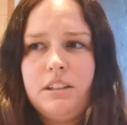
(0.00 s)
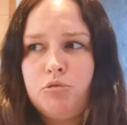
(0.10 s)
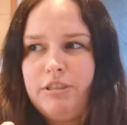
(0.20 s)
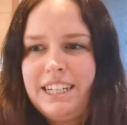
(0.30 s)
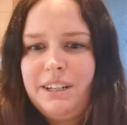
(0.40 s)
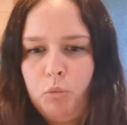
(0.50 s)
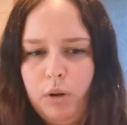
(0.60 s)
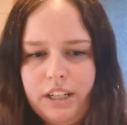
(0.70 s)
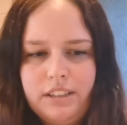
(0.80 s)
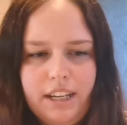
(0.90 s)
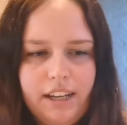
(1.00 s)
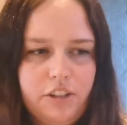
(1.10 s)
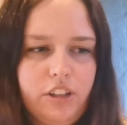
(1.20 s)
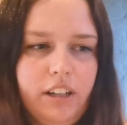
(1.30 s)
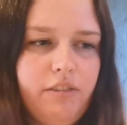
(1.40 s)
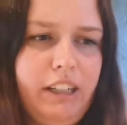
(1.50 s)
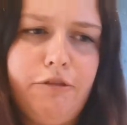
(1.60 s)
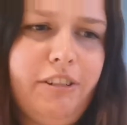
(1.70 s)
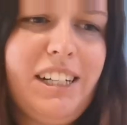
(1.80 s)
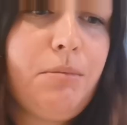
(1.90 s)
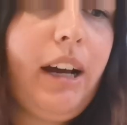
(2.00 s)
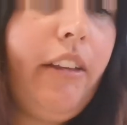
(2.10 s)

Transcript: It's really weird texture and it really freaked me